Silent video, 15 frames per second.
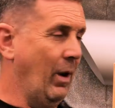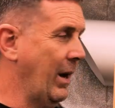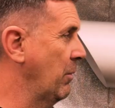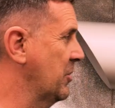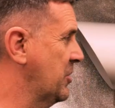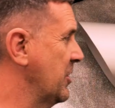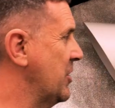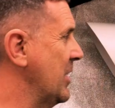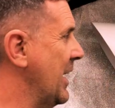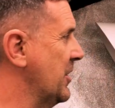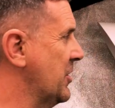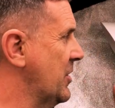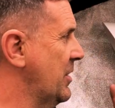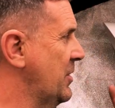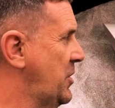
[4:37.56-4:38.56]
What I would
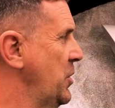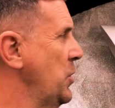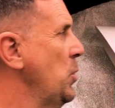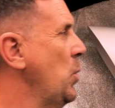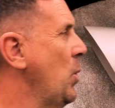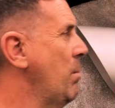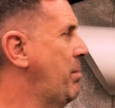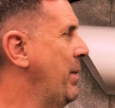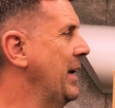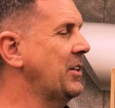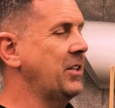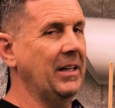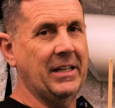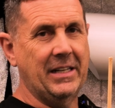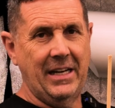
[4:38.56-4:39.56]
suggest to
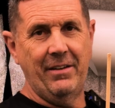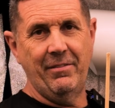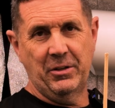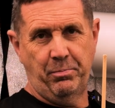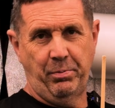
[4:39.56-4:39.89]
basically keep